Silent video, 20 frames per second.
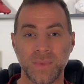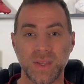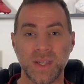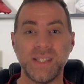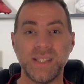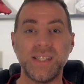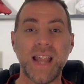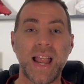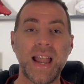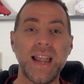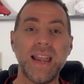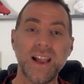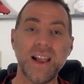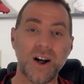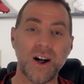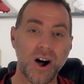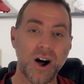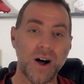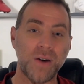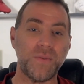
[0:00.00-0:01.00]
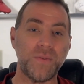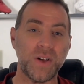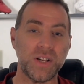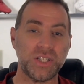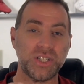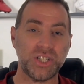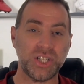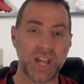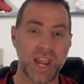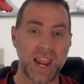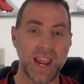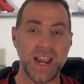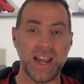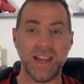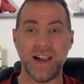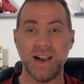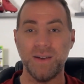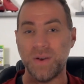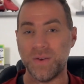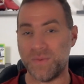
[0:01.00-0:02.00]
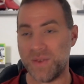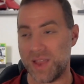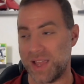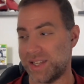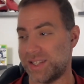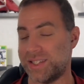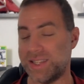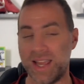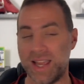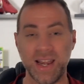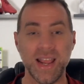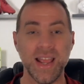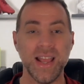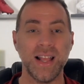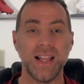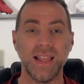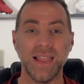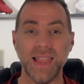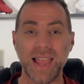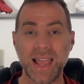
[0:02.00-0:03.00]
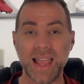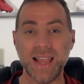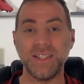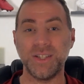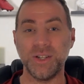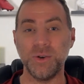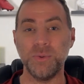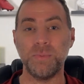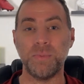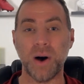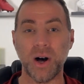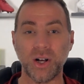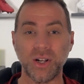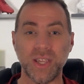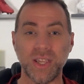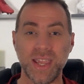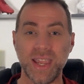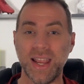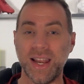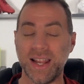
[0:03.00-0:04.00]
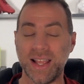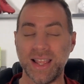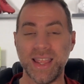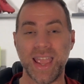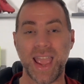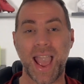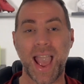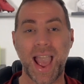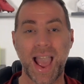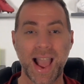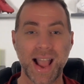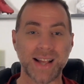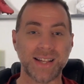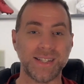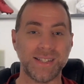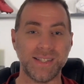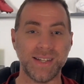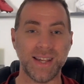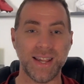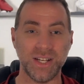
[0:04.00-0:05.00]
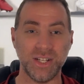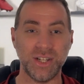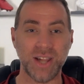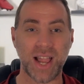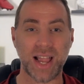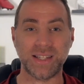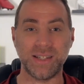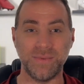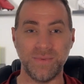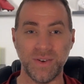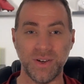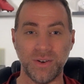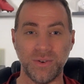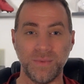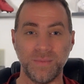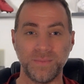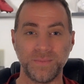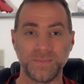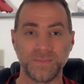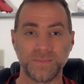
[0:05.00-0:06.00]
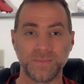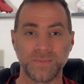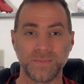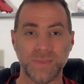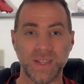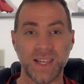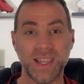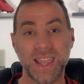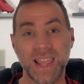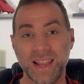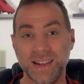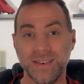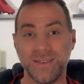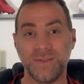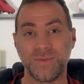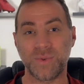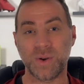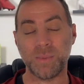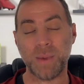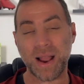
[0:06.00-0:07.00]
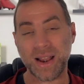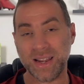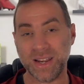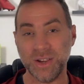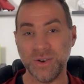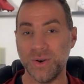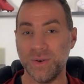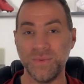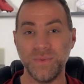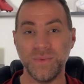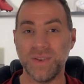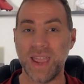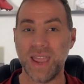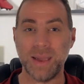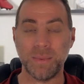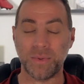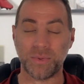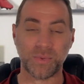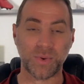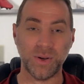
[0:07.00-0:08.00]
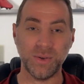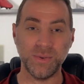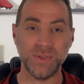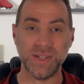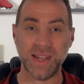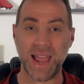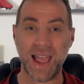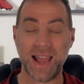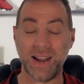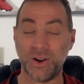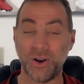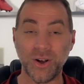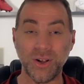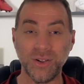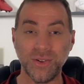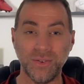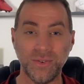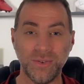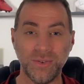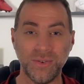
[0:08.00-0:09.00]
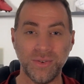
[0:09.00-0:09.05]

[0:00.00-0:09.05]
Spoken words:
setting off a chain of events that led to Baalke getting the axe in Jacksonville. Again, reminding you of Game of Thrones at all?